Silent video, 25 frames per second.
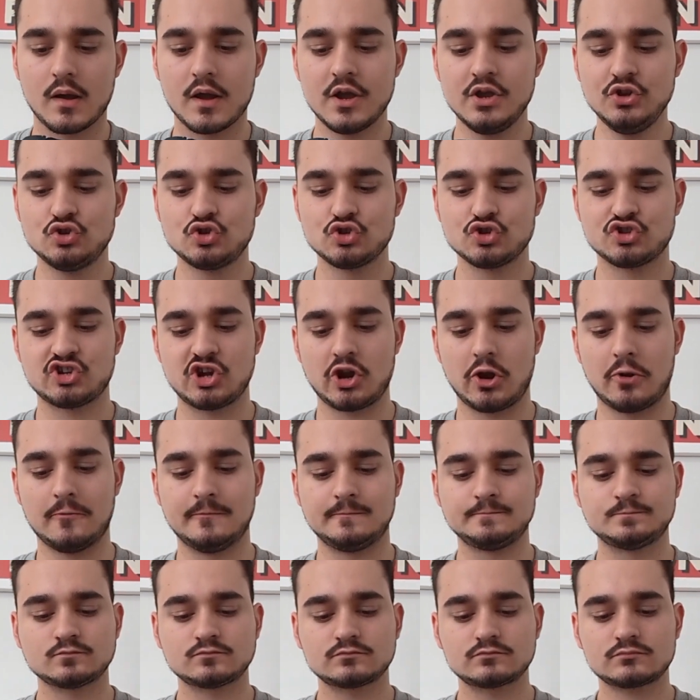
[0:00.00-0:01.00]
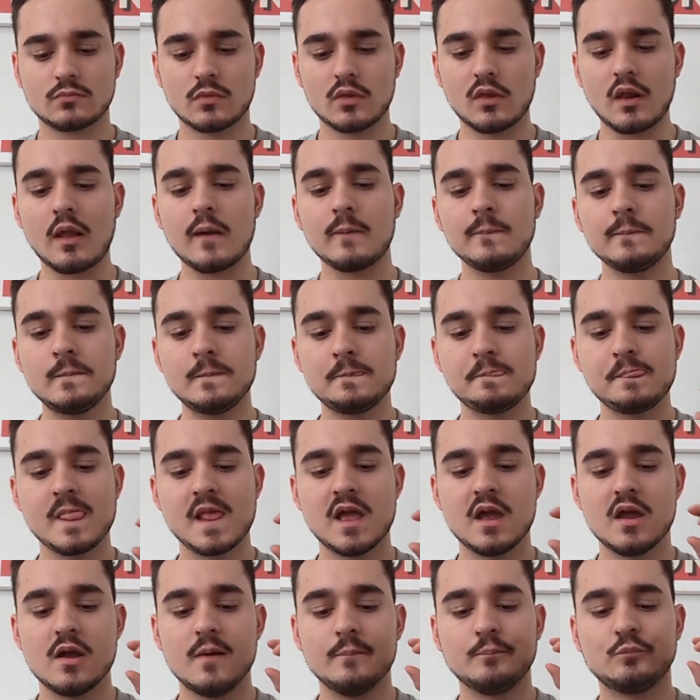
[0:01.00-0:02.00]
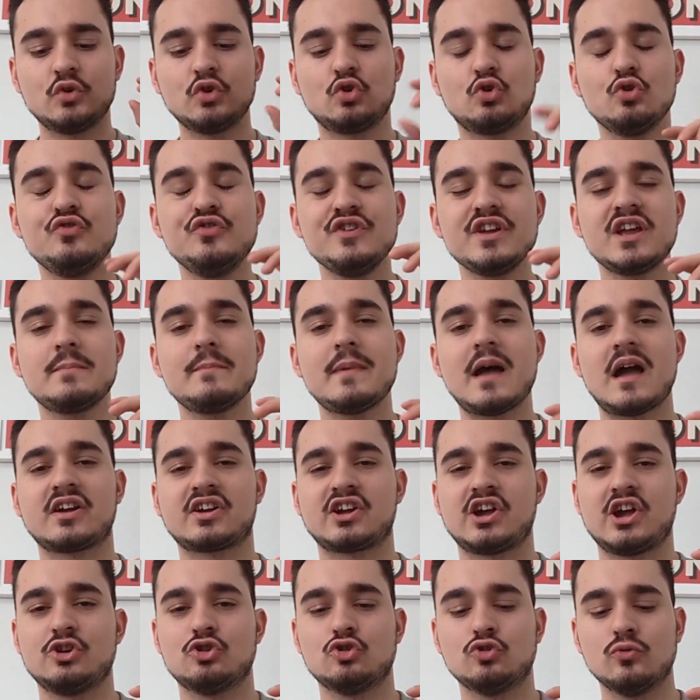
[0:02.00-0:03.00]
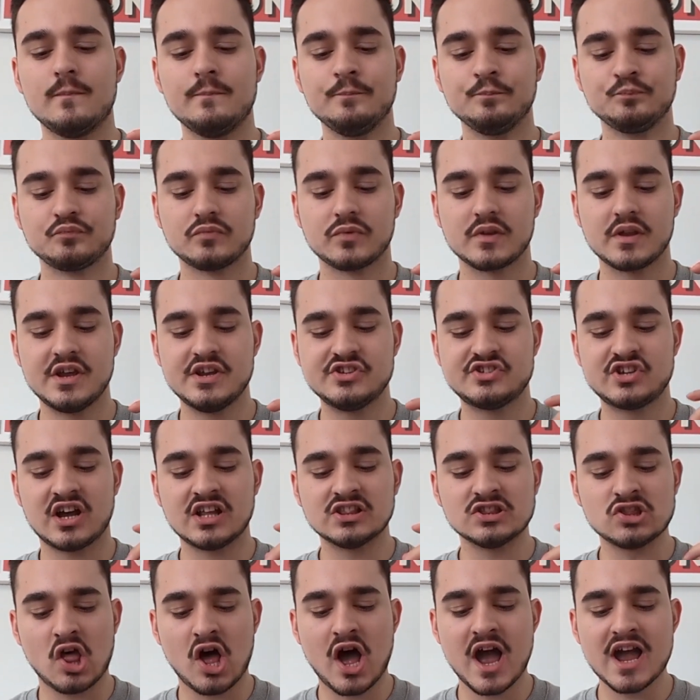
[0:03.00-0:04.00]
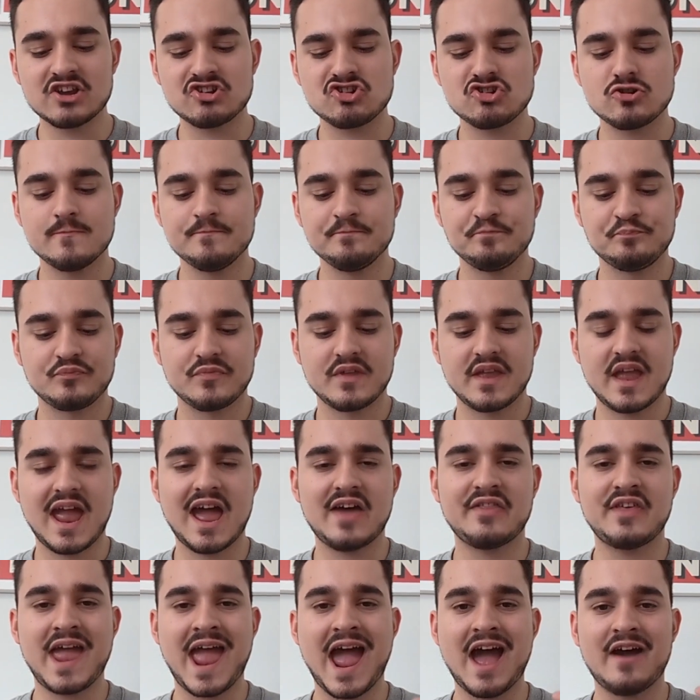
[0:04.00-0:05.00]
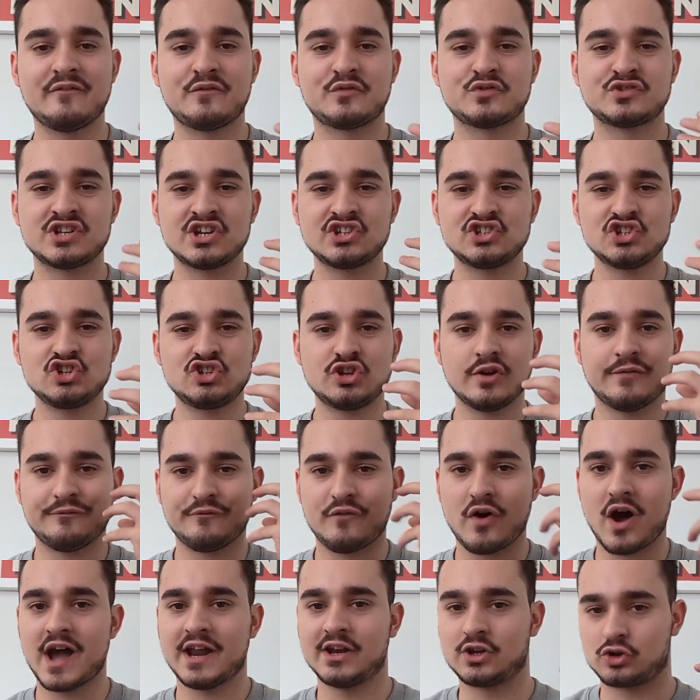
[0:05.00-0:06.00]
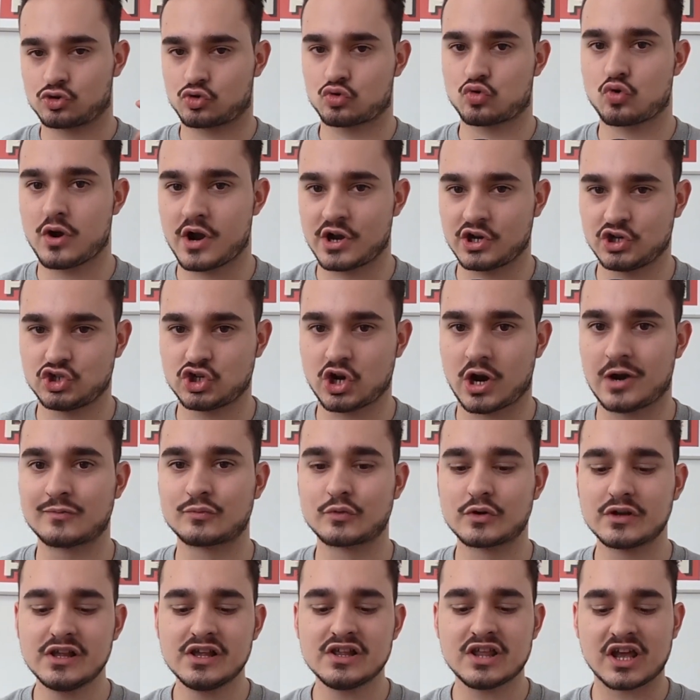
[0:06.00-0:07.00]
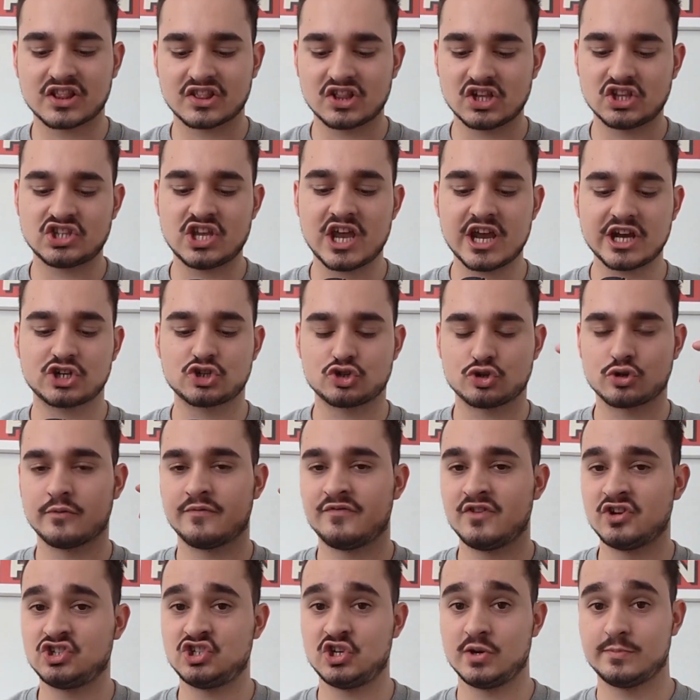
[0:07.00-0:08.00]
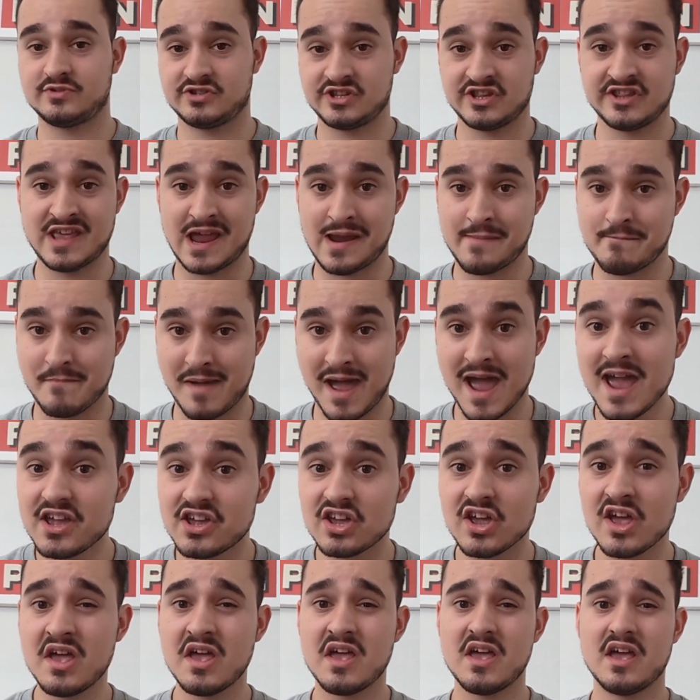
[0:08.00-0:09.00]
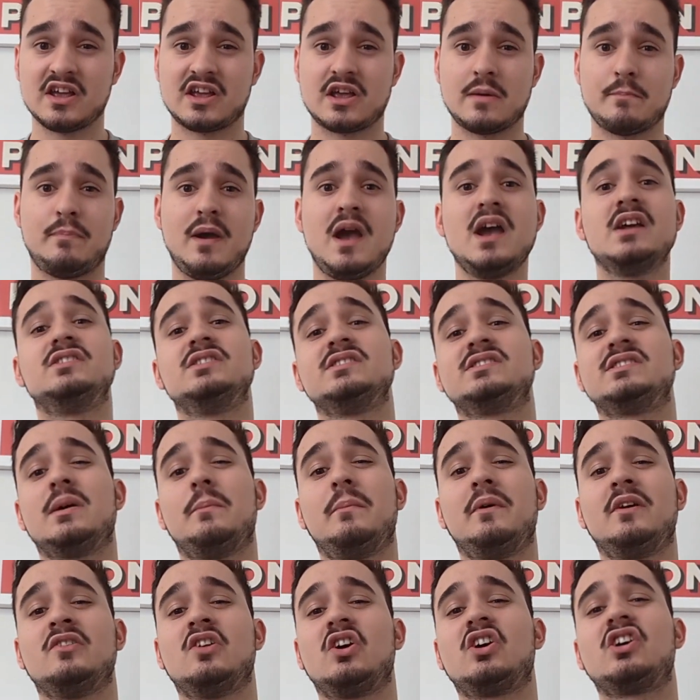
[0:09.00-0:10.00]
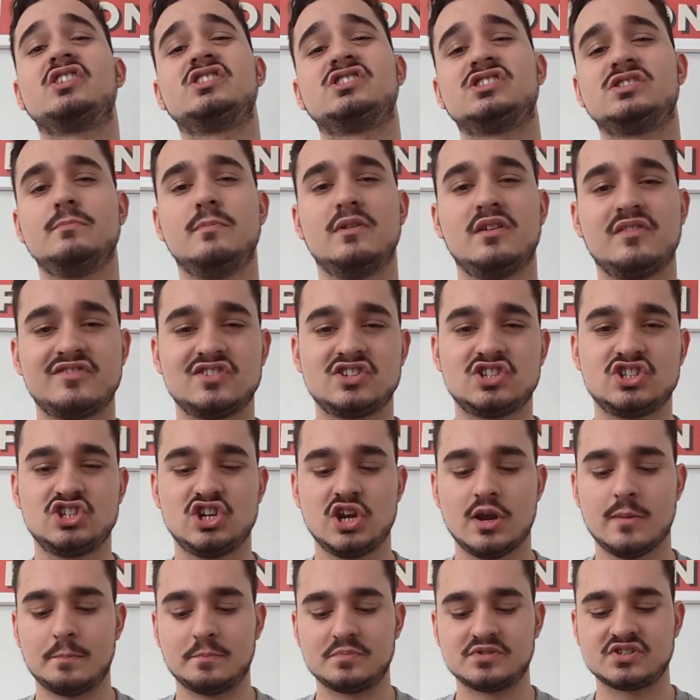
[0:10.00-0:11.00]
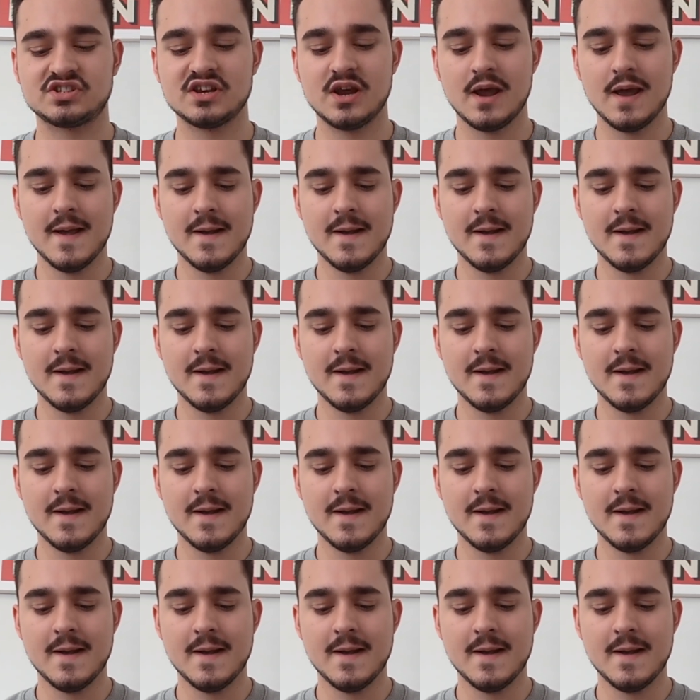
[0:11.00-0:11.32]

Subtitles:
Interesting. The good thing about Kettle is I like how they have such a defined crunch. I really like the texture of the chips that they make compared to something like a Smith's chips.